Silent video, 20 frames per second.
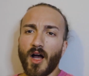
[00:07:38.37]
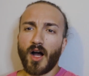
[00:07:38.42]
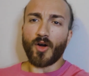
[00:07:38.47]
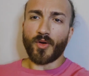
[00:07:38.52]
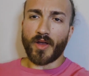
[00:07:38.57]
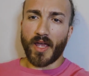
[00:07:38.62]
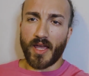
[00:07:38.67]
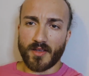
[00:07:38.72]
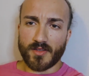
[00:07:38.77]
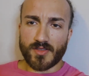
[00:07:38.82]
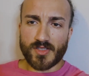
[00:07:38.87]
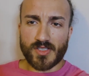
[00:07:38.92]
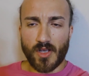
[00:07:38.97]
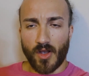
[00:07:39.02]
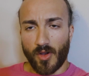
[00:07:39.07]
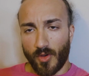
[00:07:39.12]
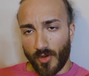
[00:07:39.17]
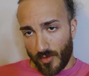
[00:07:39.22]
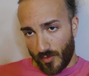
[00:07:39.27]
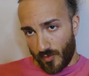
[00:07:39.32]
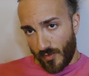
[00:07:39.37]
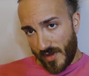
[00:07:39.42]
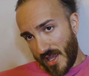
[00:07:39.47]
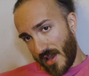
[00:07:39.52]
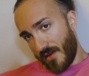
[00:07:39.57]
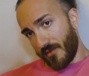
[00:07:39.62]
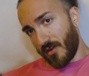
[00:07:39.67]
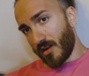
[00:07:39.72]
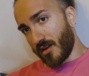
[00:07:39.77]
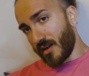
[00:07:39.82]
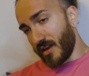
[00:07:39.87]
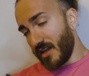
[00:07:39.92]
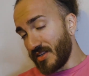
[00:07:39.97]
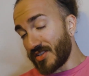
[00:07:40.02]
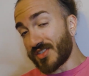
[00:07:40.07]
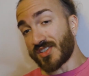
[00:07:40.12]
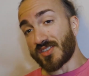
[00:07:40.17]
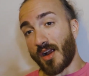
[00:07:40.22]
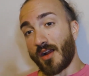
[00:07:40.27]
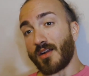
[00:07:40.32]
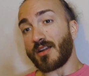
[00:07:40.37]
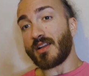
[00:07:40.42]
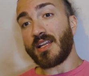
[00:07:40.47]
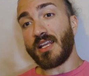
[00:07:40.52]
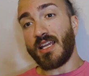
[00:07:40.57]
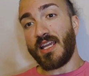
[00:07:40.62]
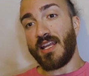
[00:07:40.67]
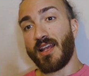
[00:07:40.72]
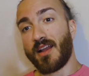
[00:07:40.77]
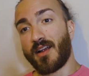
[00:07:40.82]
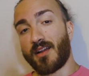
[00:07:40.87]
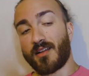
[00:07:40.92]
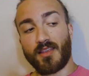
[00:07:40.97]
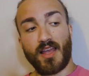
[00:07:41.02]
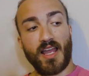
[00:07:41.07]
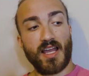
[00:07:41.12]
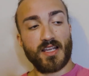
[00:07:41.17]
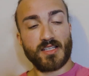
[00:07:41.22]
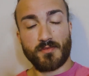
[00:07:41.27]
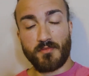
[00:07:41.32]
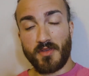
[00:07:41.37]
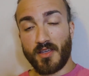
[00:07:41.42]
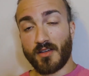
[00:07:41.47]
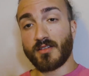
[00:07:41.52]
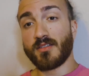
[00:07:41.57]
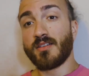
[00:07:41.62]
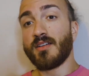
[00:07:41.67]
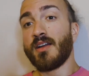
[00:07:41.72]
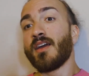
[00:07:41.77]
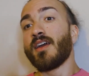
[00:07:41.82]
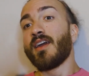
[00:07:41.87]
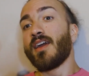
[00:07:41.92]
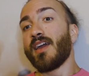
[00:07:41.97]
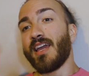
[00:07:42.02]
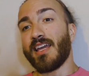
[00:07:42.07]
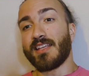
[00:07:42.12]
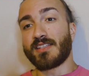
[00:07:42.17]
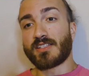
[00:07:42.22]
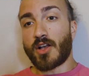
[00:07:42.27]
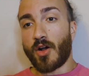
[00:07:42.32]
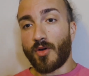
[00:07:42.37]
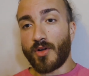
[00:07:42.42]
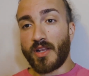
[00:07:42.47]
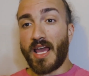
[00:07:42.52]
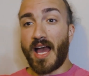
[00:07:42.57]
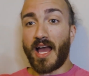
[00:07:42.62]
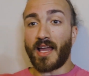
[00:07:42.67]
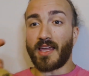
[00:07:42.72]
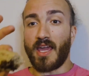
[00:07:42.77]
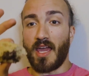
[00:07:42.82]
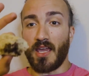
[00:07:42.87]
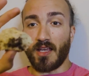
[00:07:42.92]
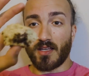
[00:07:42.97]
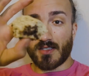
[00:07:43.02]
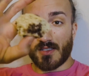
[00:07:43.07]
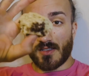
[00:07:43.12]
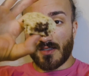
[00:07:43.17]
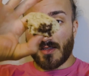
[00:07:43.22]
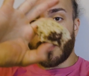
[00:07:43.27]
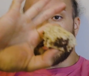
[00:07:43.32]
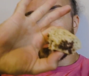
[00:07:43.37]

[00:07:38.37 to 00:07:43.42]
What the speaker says: Okay, so we have already started eating our last meal. It's Kodiak cakes,